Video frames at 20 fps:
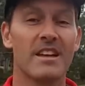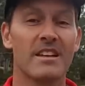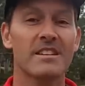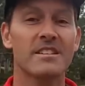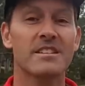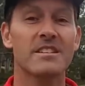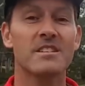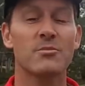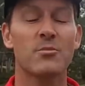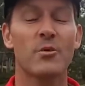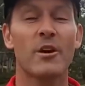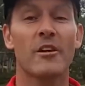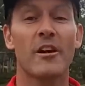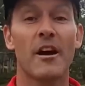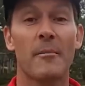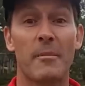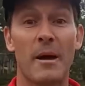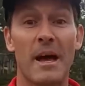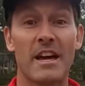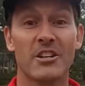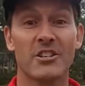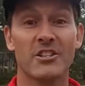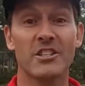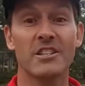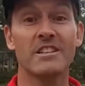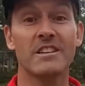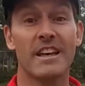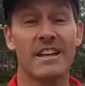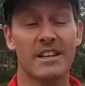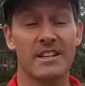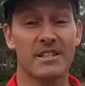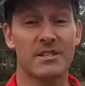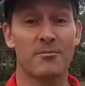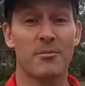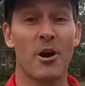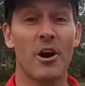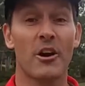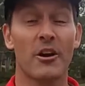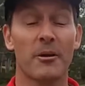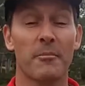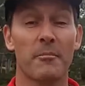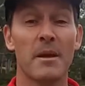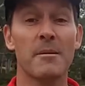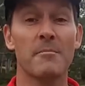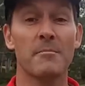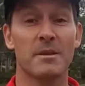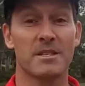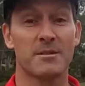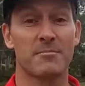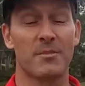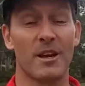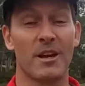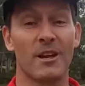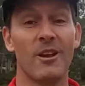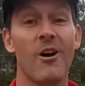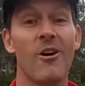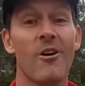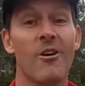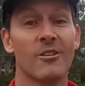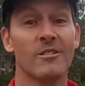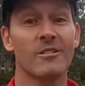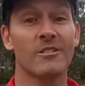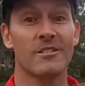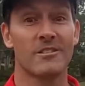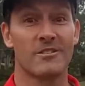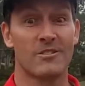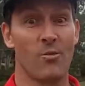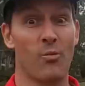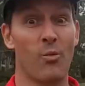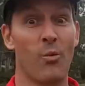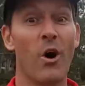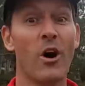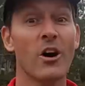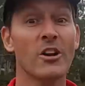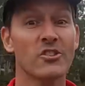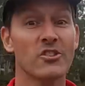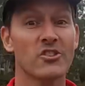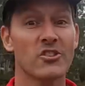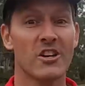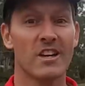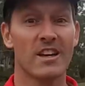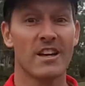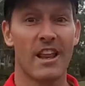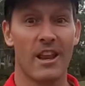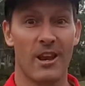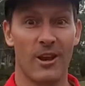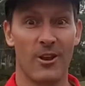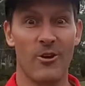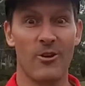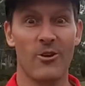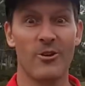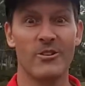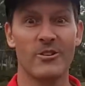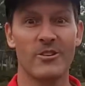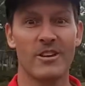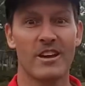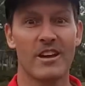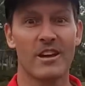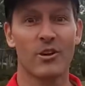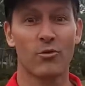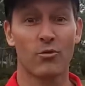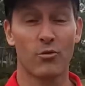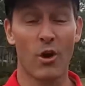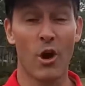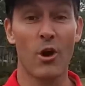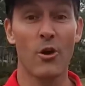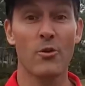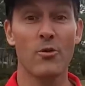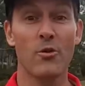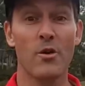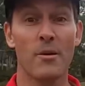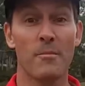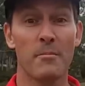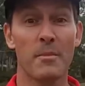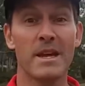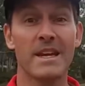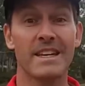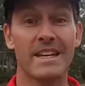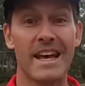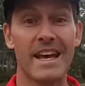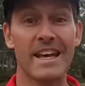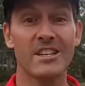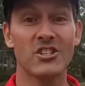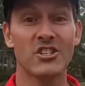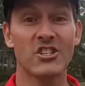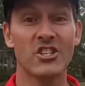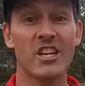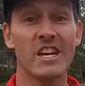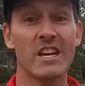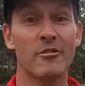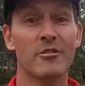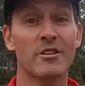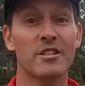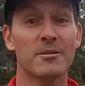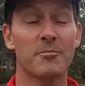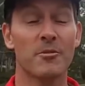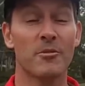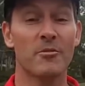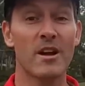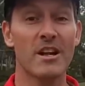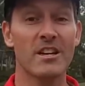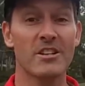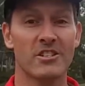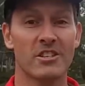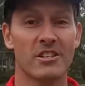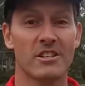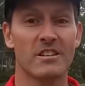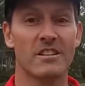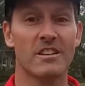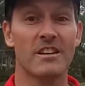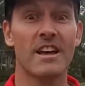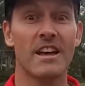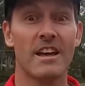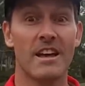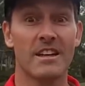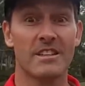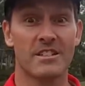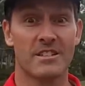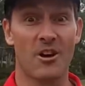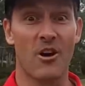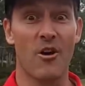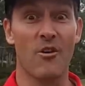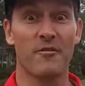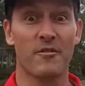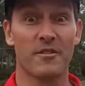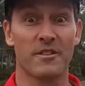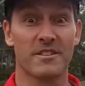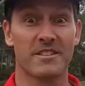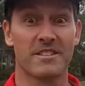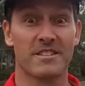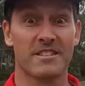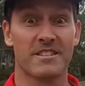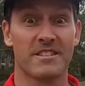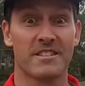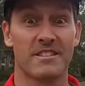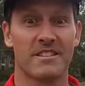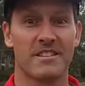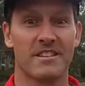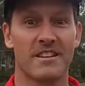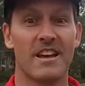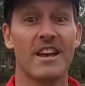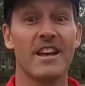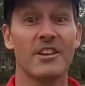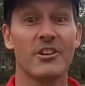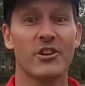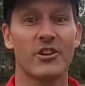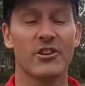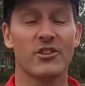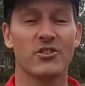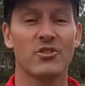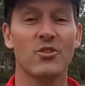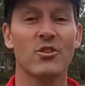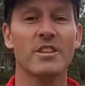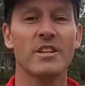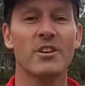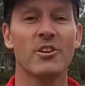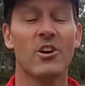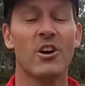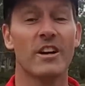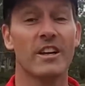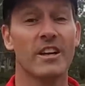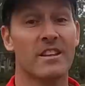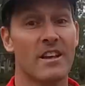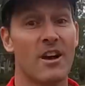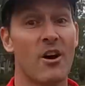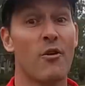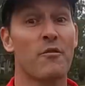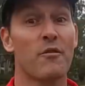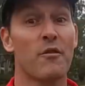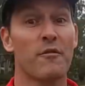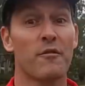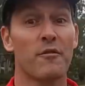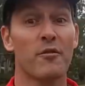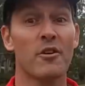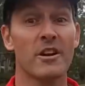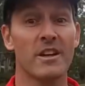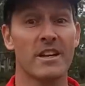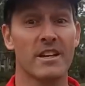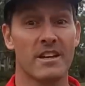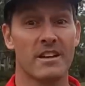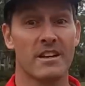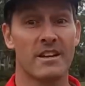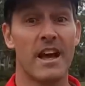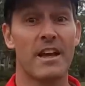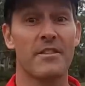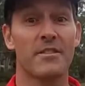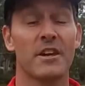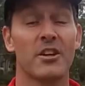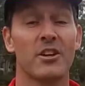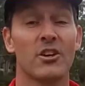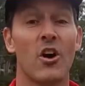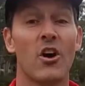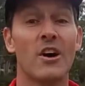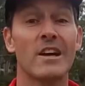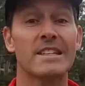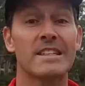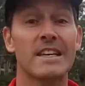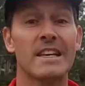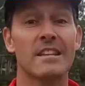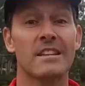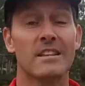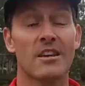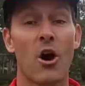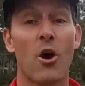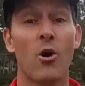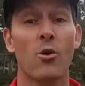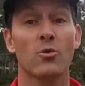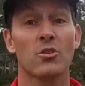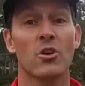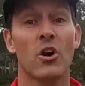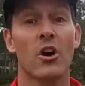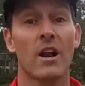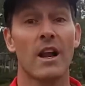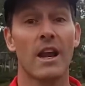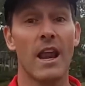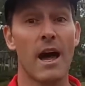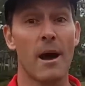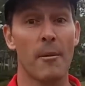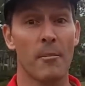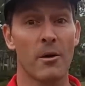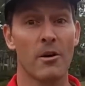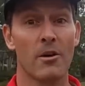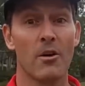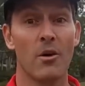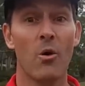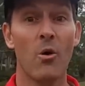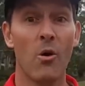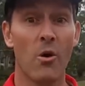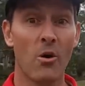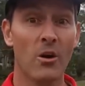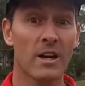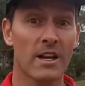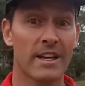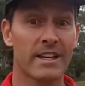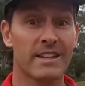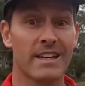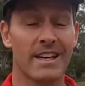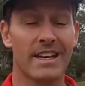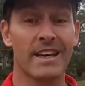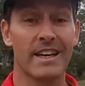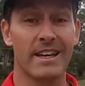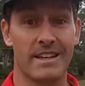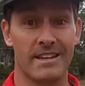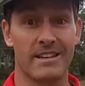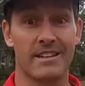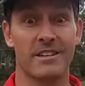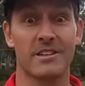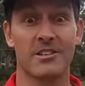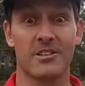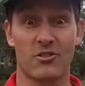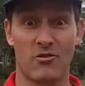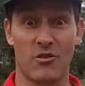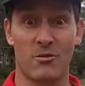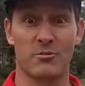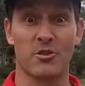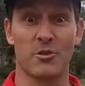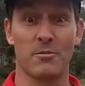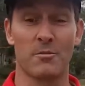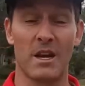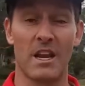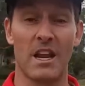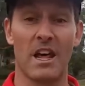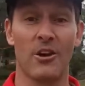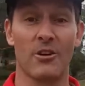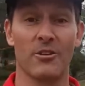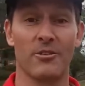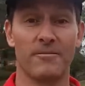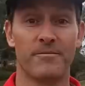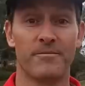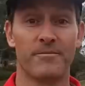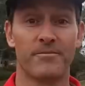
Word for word: This is where our passionate and inspiring members belong to watch, learn grow, meet and share inspiration as golfers. You can join the 19th hole for free at the 19thhole.club or click the link in the description below.